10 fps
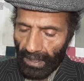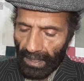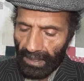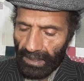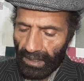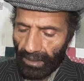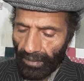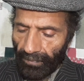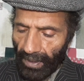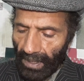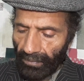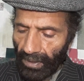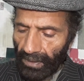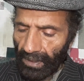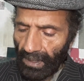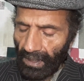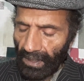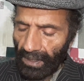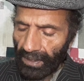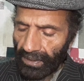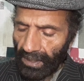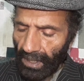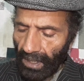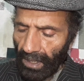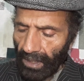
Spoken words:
And then number 5 is list the